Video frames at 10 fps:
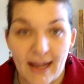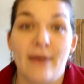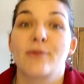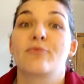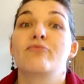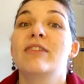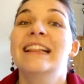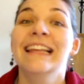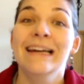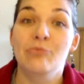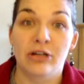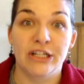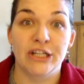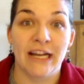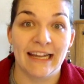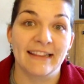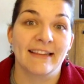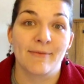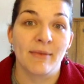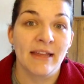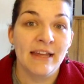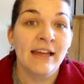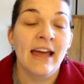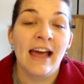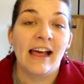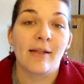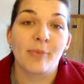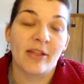I would really appreciate some help.